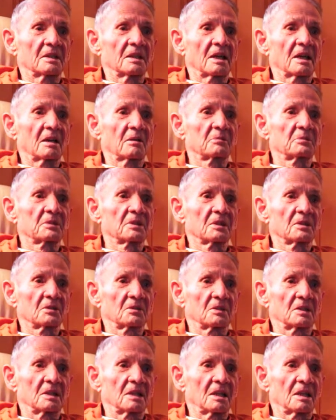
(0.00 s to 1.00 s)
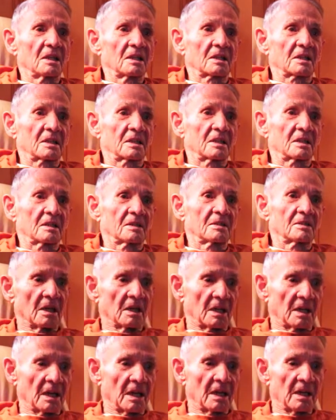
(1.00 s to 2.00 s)
absolutely lucky.
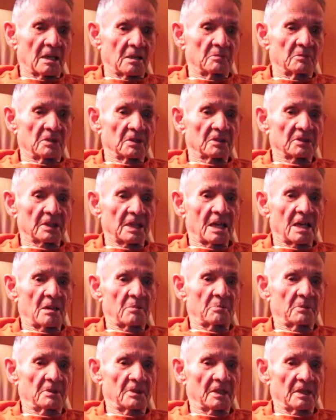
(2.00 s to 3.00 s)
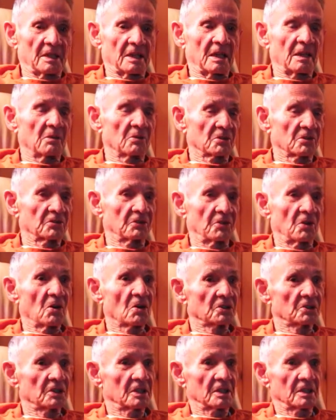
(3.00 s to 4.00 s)
I am just happy that I was
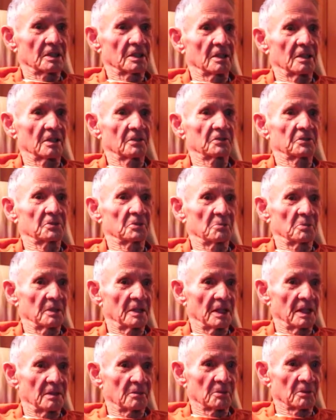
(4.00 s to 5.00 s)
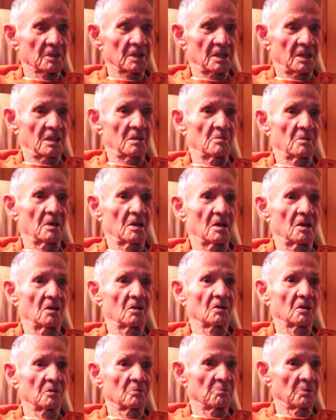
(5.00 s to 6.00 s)
fortunate enough to be sure. able to come
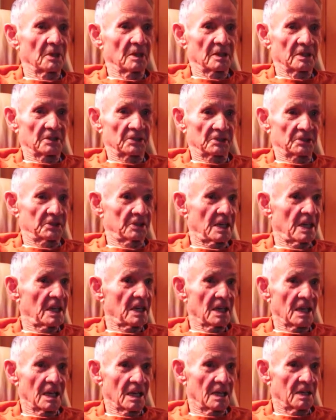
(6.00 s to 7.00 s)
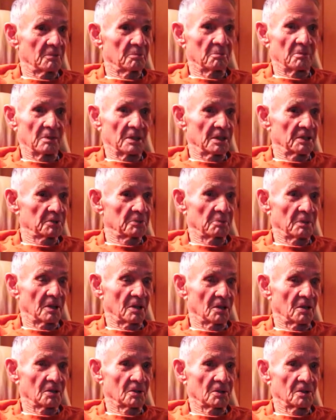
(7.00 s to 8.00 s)
along and play Sandlot
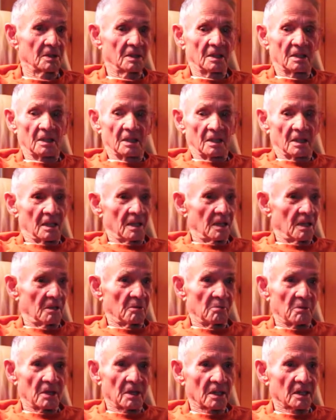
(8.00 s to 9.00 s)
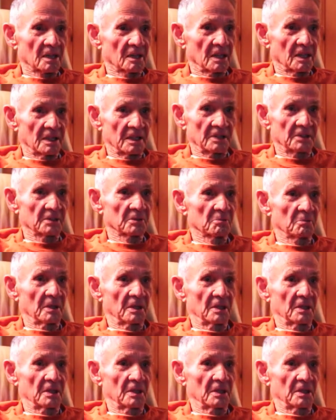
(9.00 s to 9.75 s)
baseball, American Legion